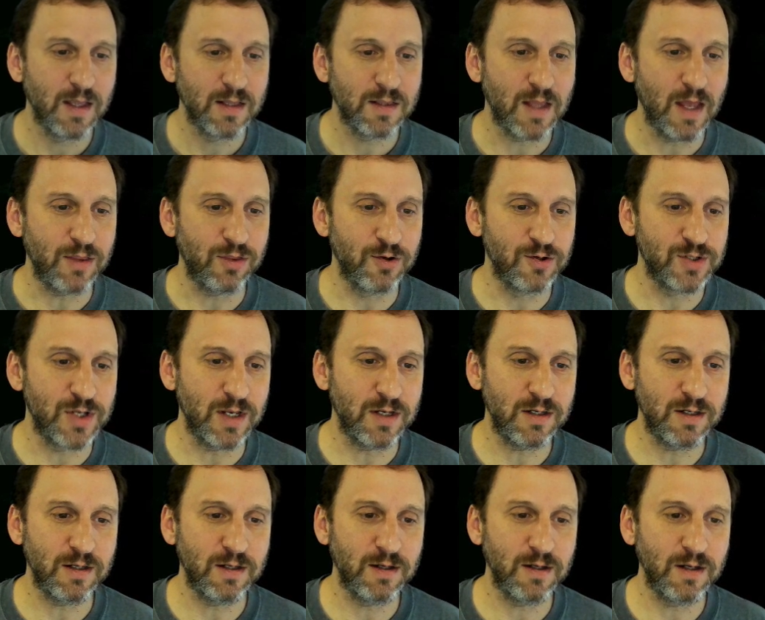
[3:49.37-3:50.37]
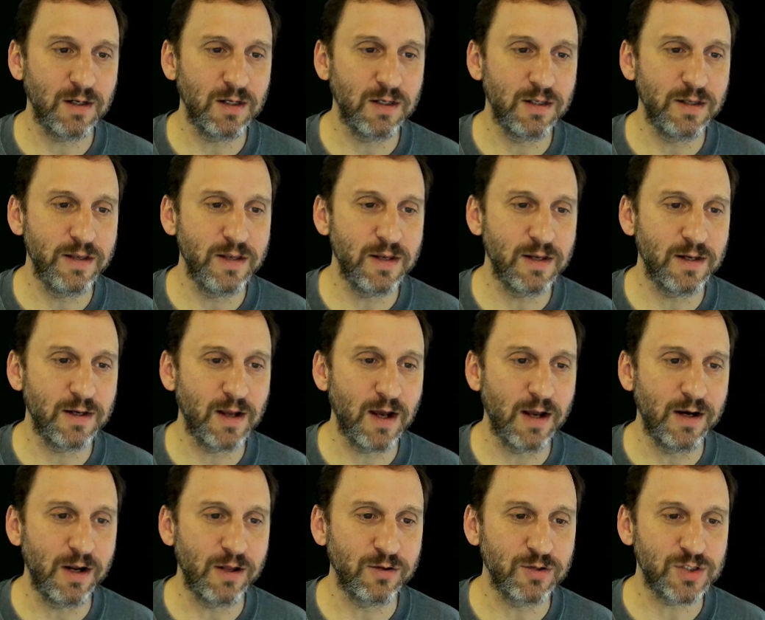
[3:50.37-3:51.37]
that there's a
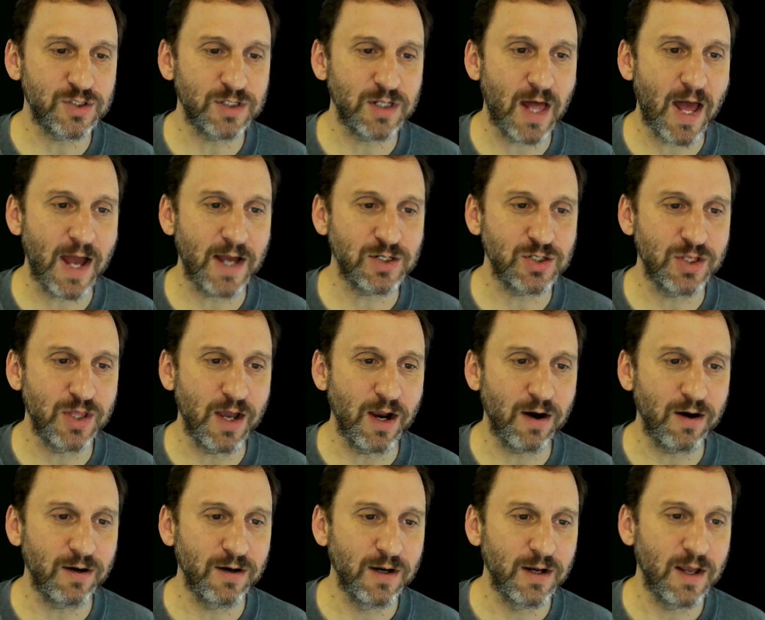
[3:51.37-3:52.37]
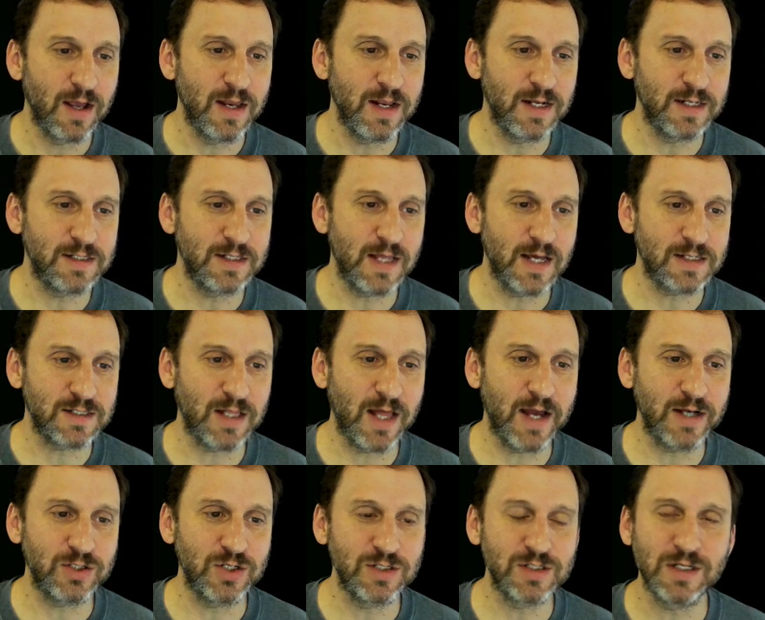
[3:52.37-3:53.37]
another slash there and you can see that
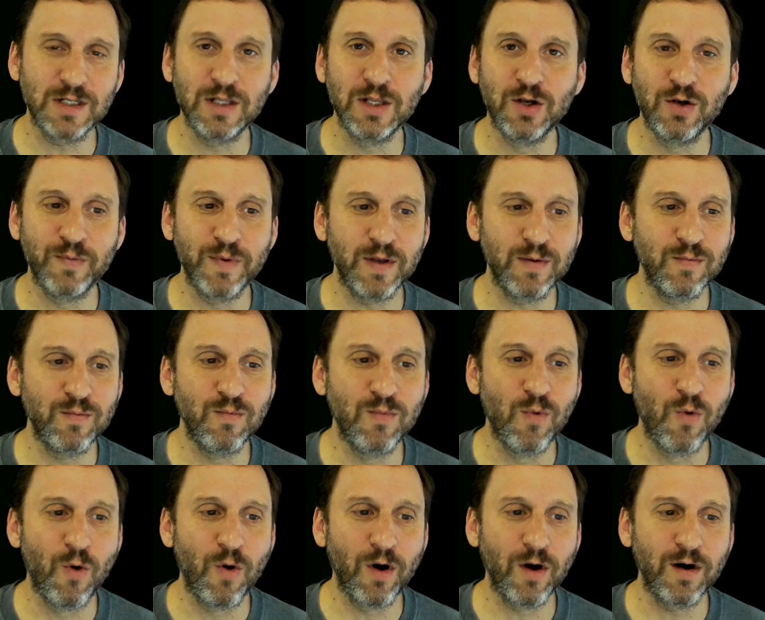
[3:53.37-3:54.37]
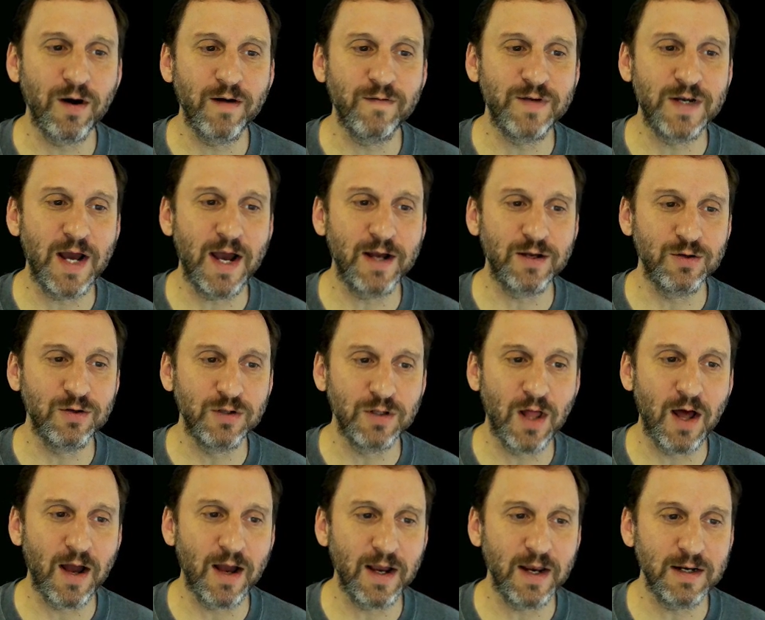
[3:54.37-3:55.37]
slash has a little bit more of a diagonal
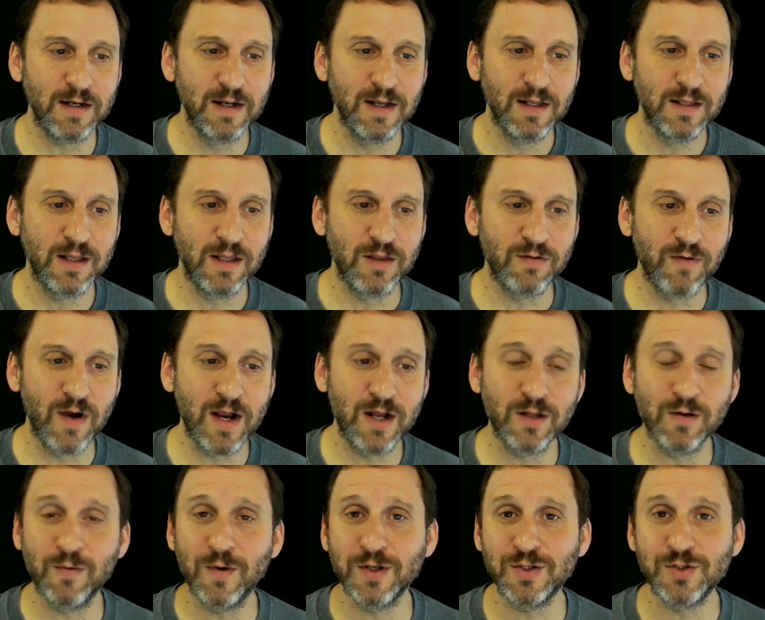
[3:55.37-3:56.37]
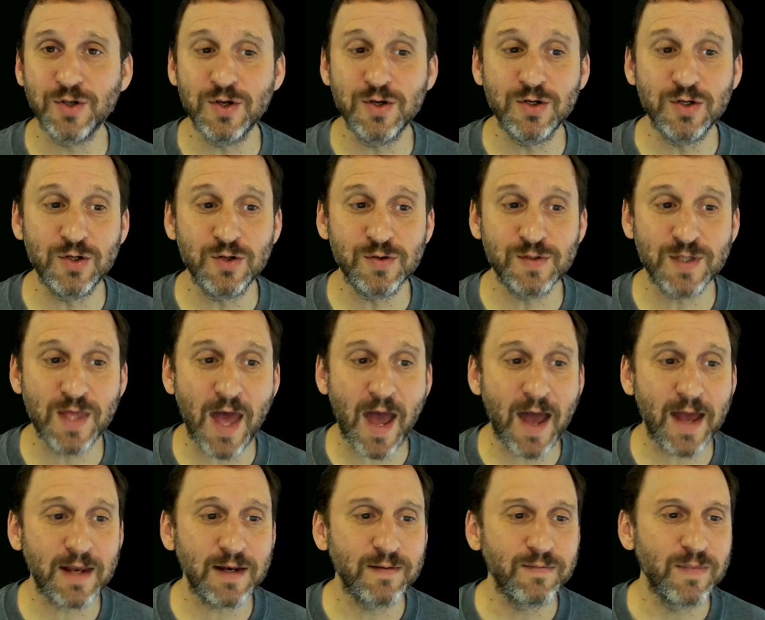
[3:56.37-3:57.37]
line than the regular one. So you can use
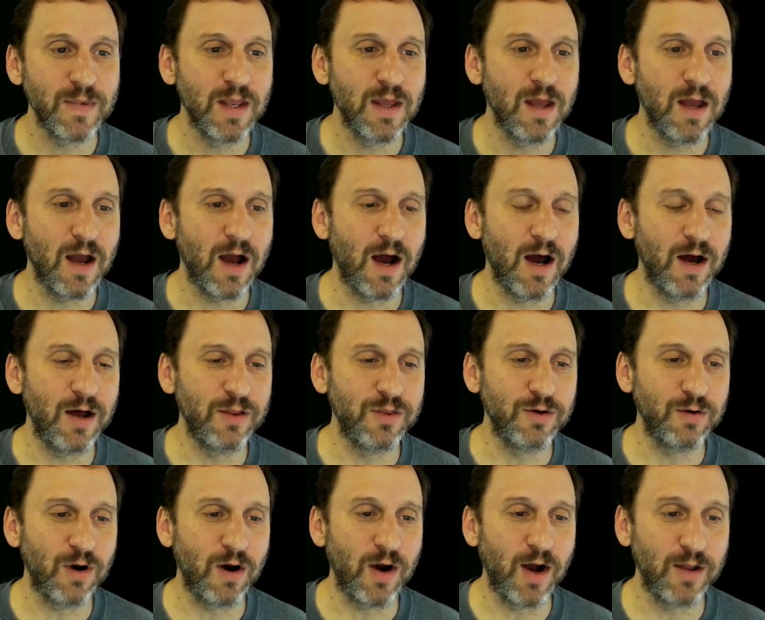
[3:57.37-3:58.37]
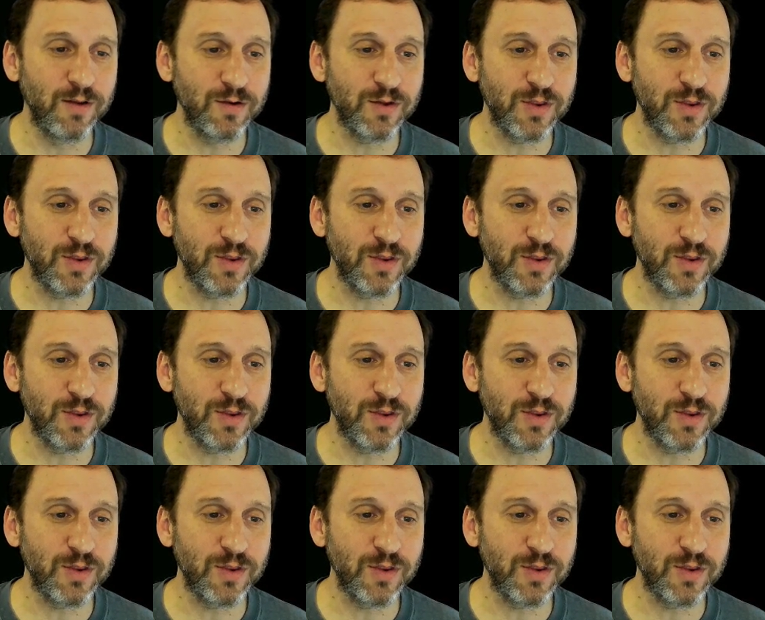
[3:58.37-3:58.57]
that. Uh, there are other